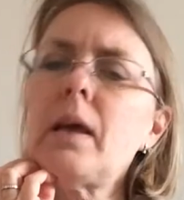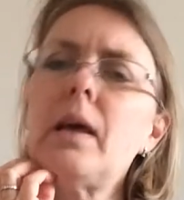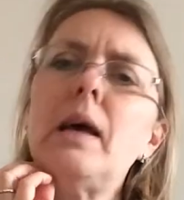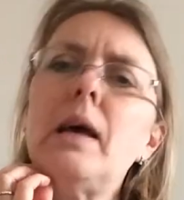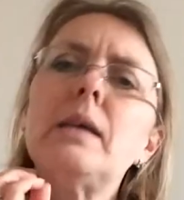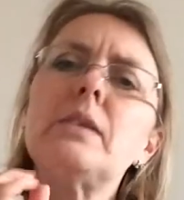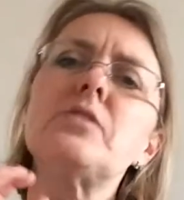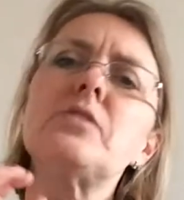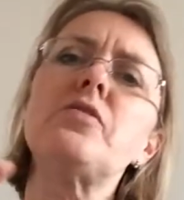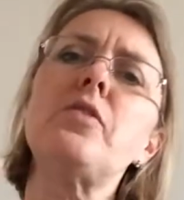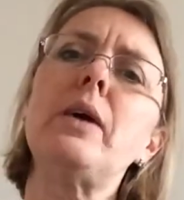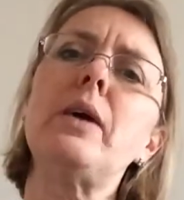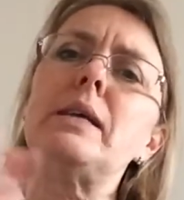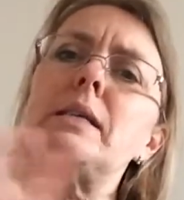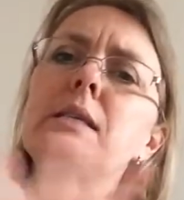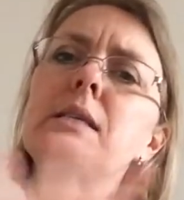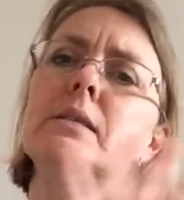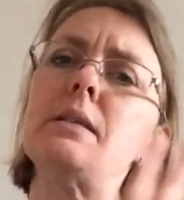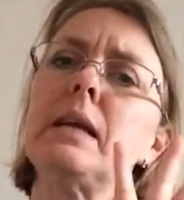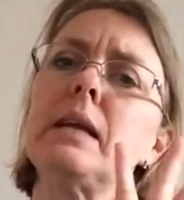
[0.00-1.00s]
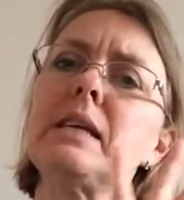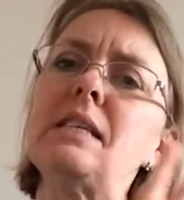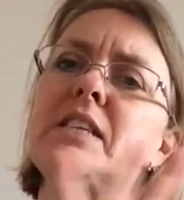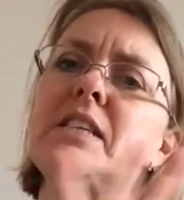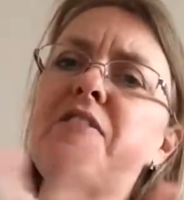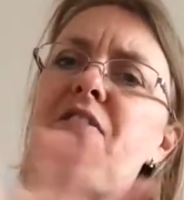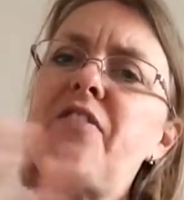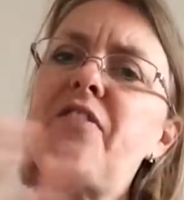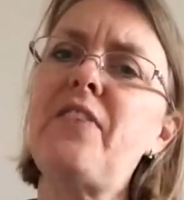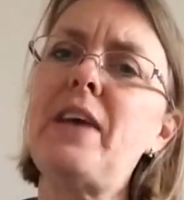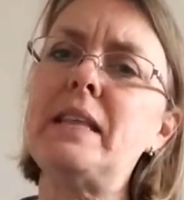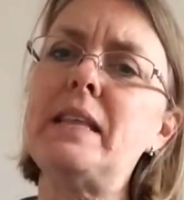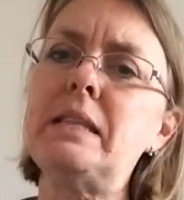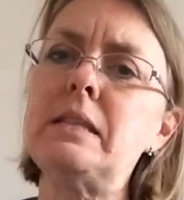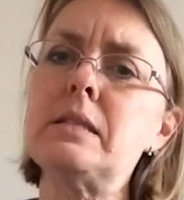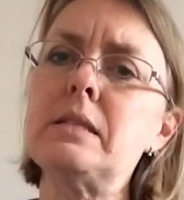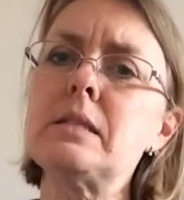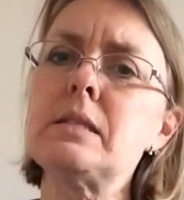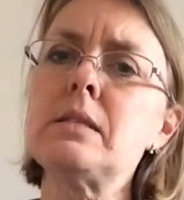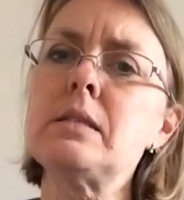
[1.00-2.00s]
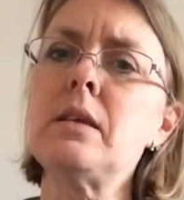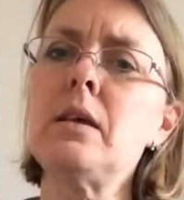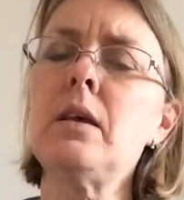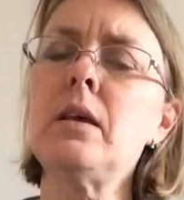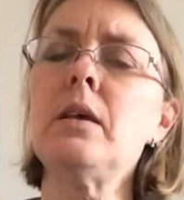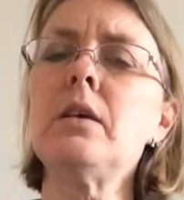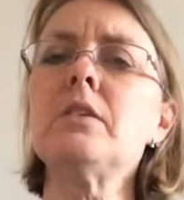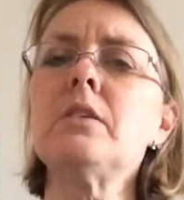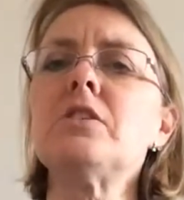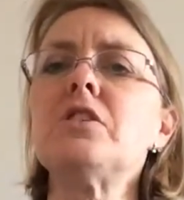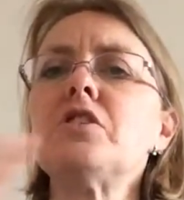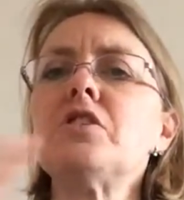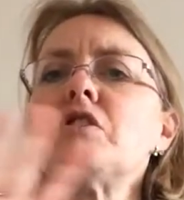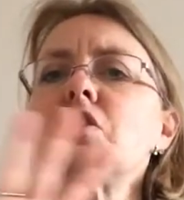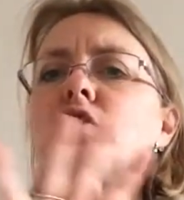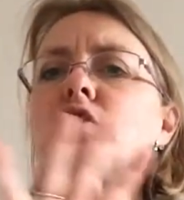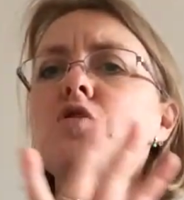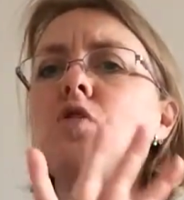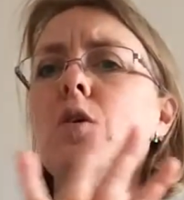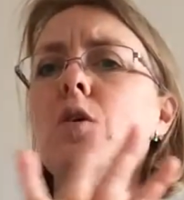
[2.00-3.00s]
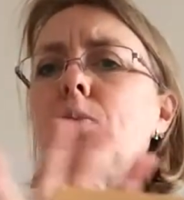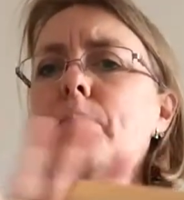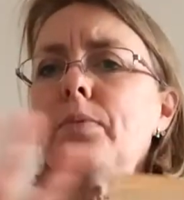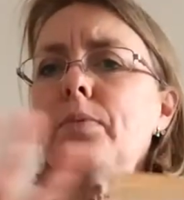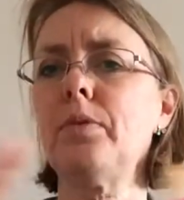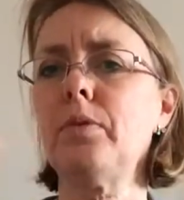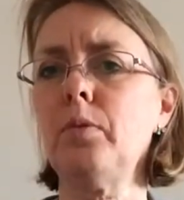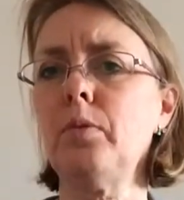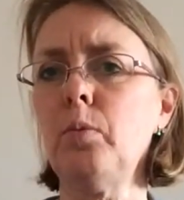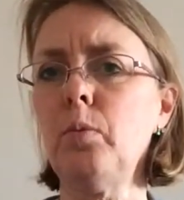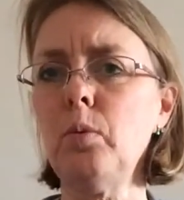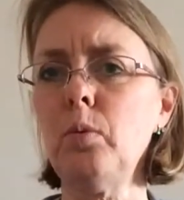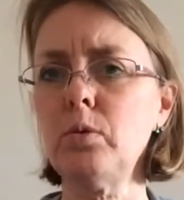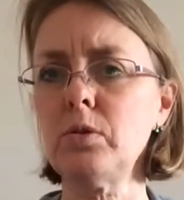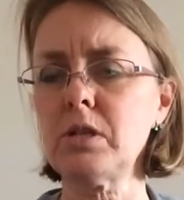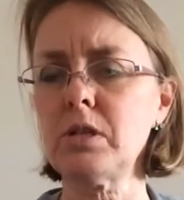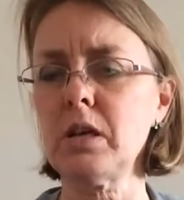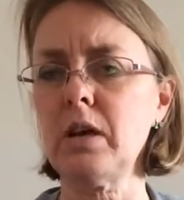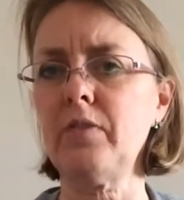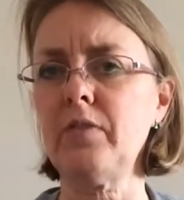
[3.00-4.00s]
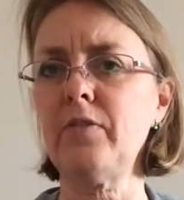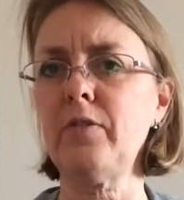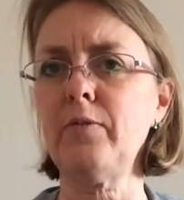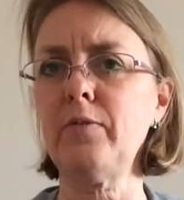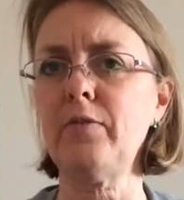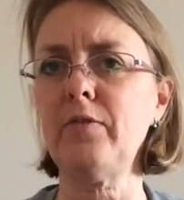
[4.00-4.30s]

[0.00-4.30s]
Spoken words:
That's right, it's like a defence to stop the water from